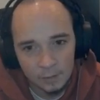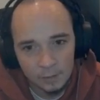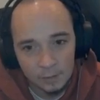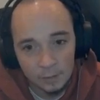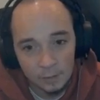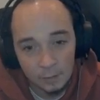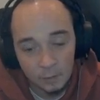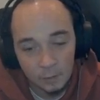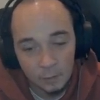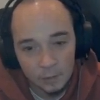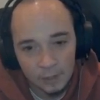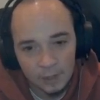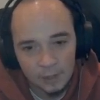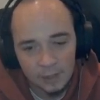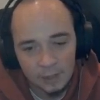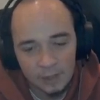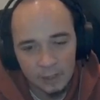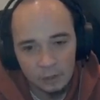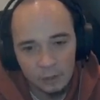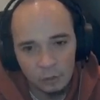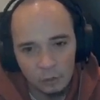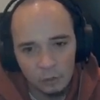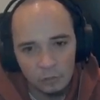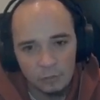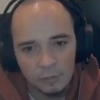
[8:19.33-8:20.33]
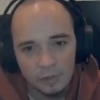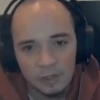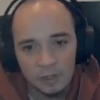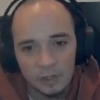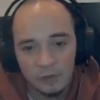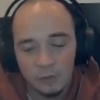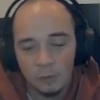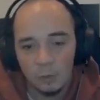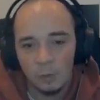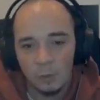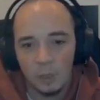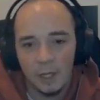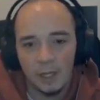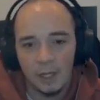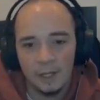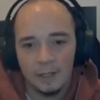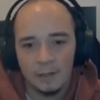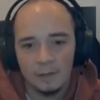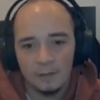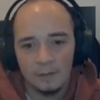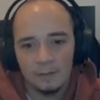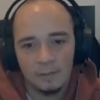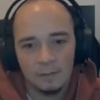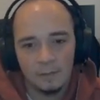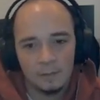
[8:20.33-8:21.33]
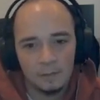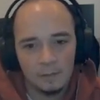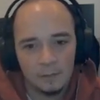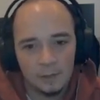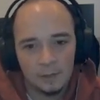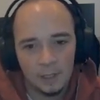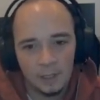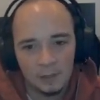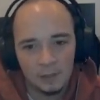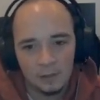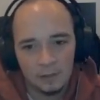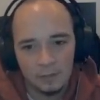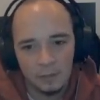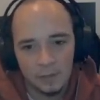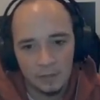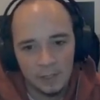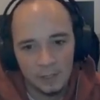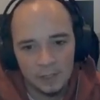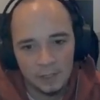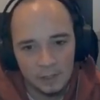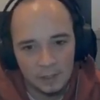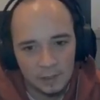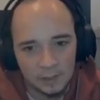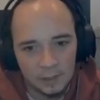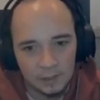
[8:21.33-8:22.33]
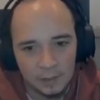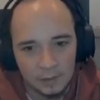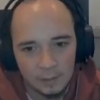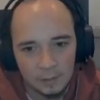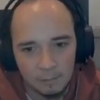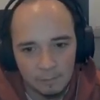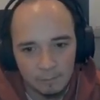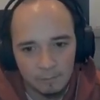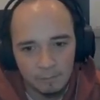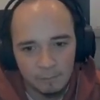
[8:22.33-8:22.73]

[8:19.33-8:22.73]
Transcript: Weirdly, another reason why that's a very